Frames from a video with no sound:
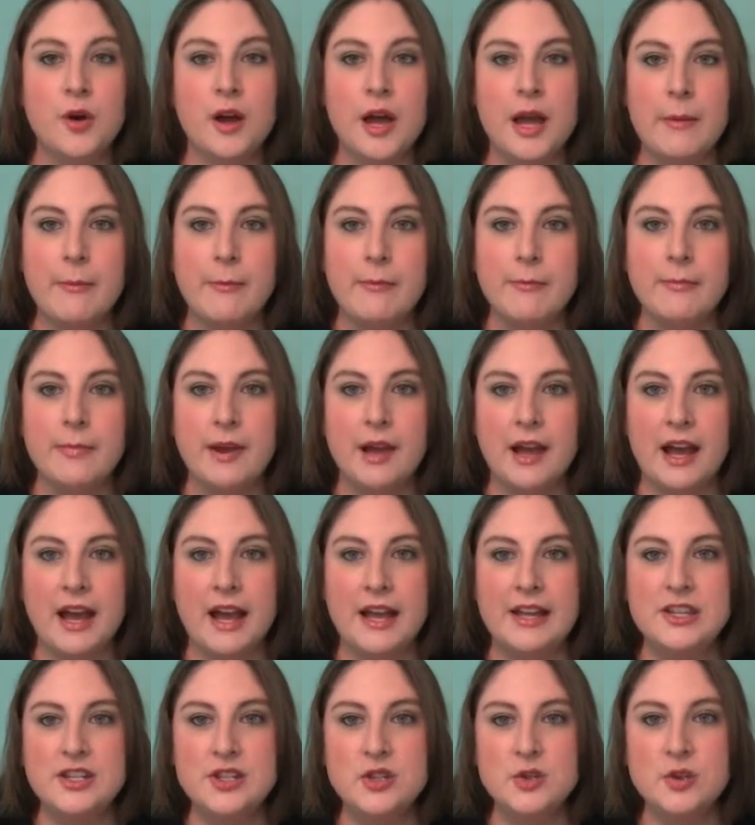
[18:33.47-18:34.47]
I'm
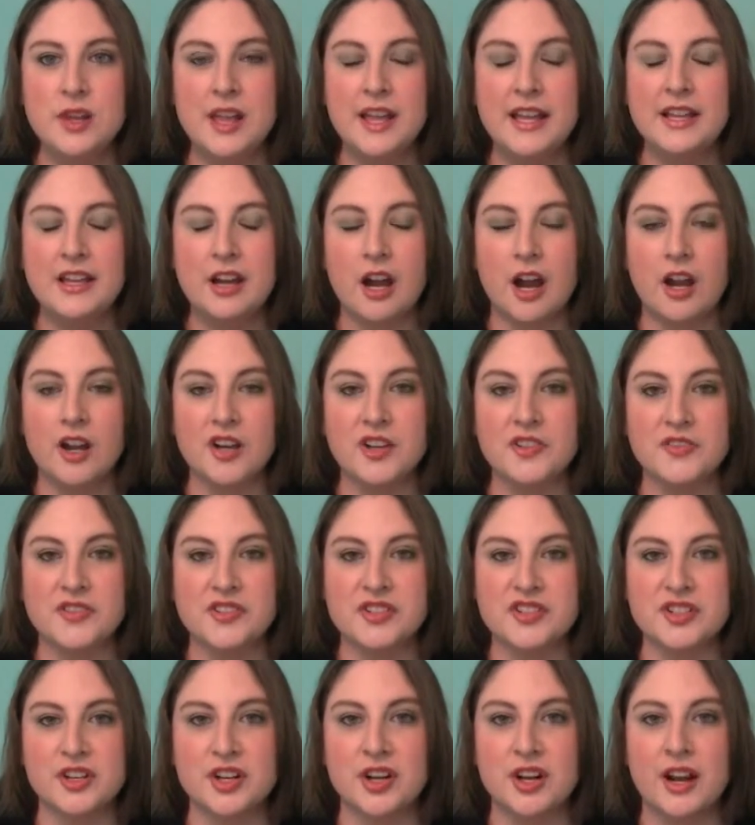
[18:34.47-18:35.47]
I do like cars for
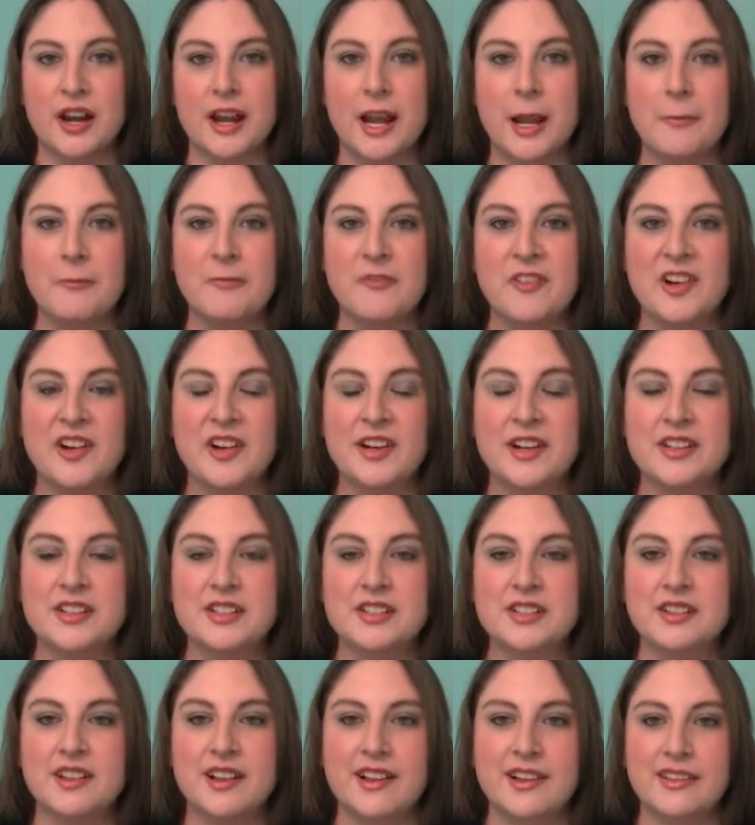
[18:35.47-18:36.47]
sure and I'm very
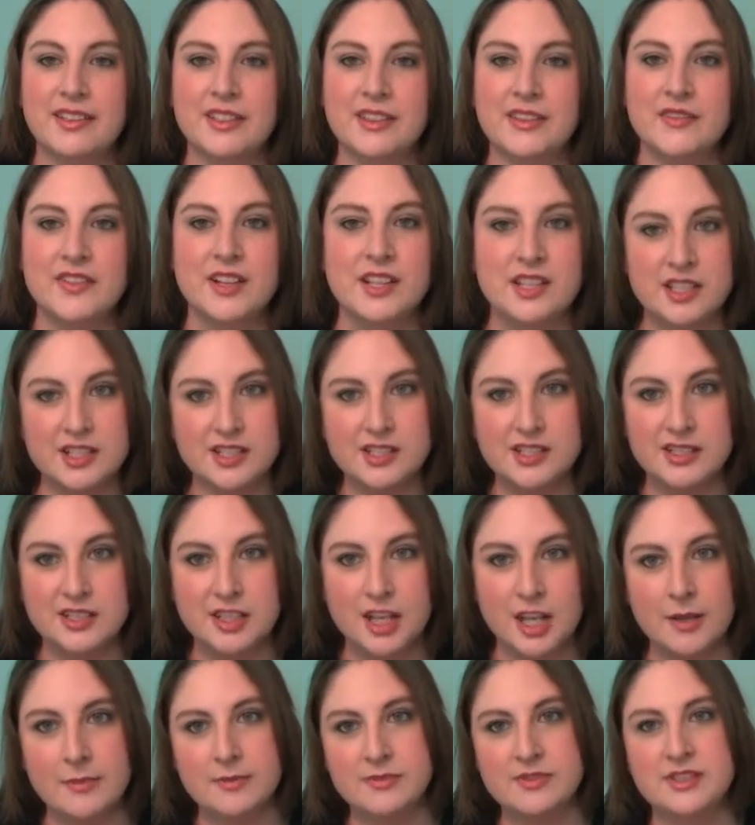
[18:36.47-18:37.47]
into like the vintagey
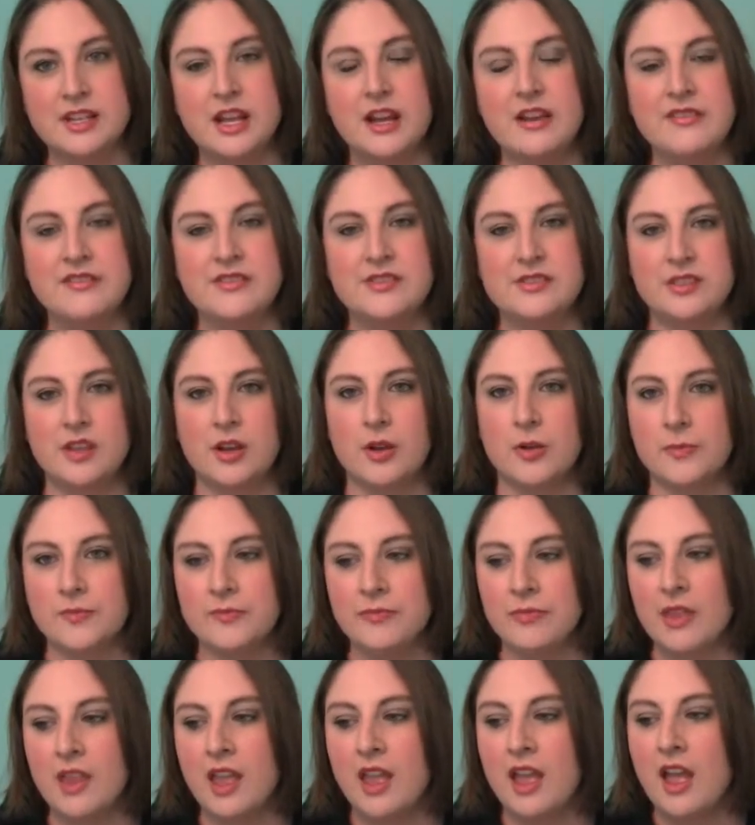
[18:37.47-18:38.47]
type stuff so
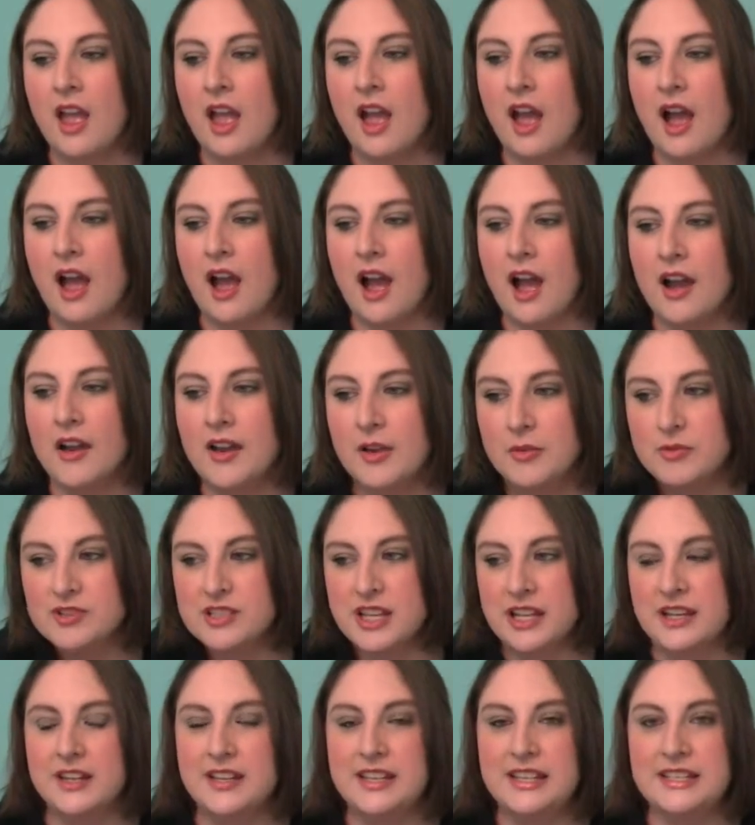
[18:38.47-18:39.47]
uh, it was
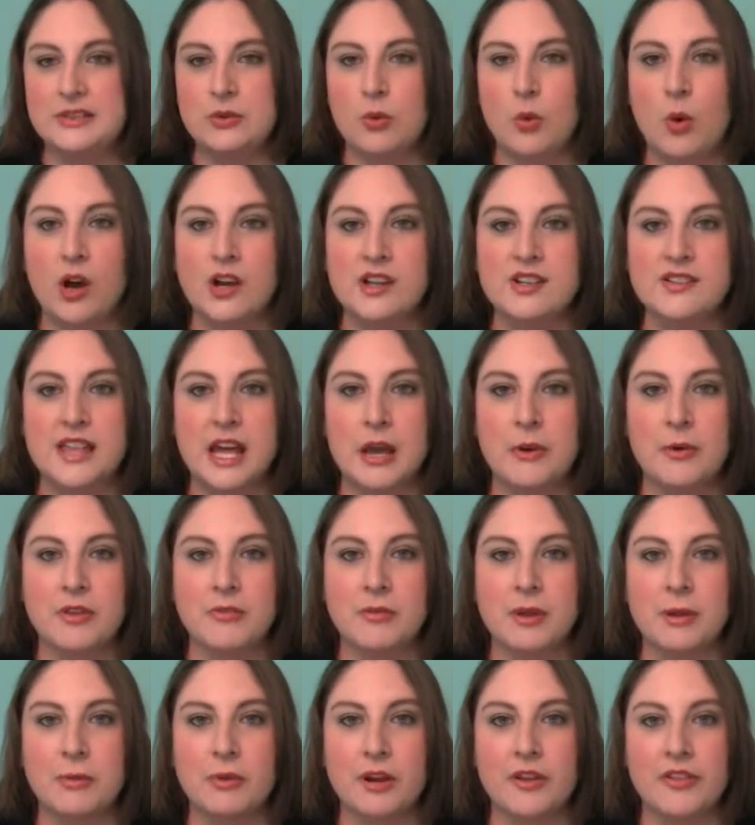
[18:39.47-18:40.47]
kind of neat to watch that with
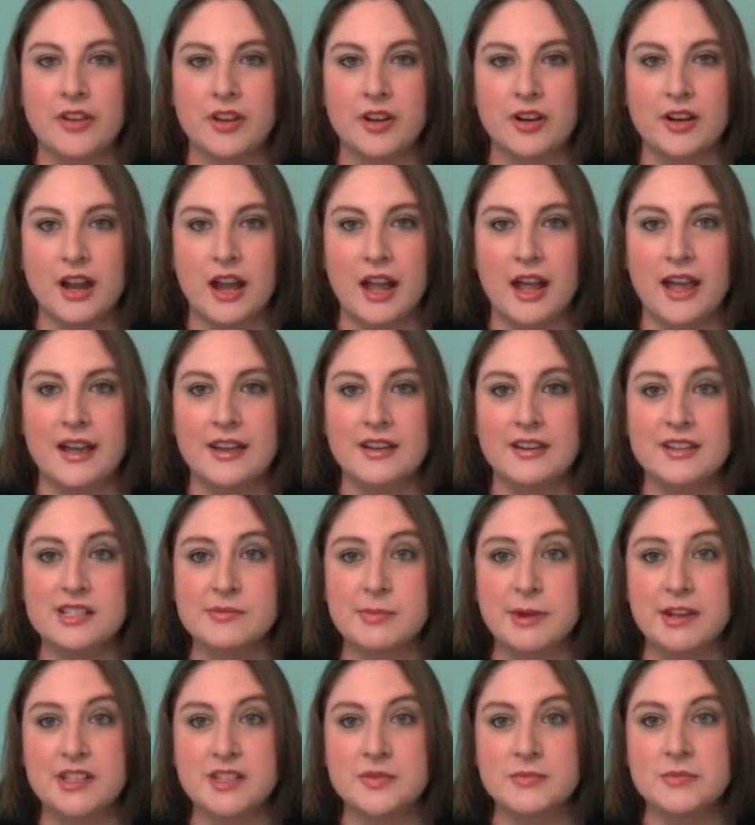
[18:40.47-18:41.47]
my brother and
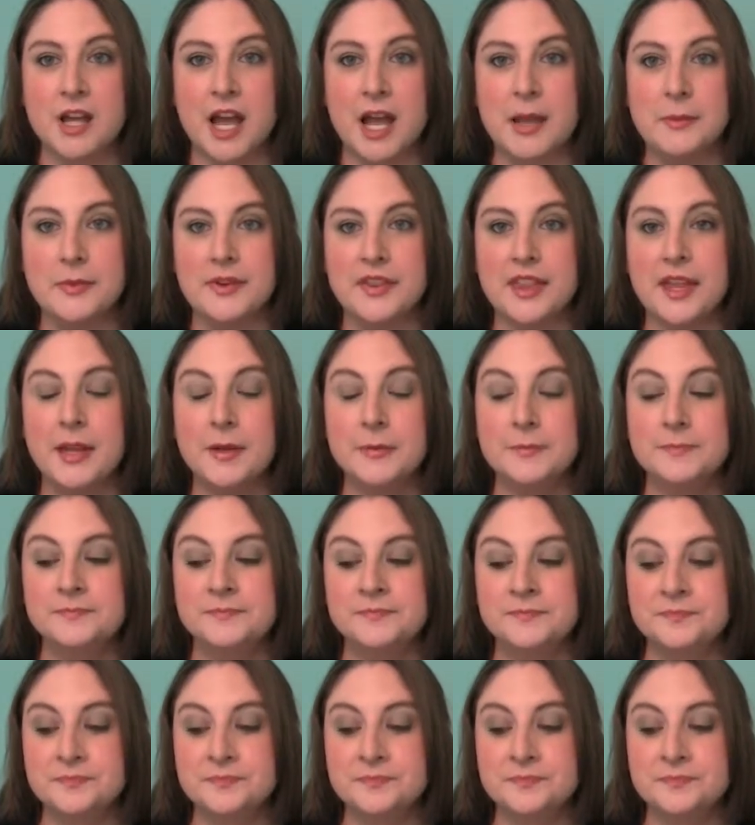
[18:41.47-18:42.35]
spend some time with him.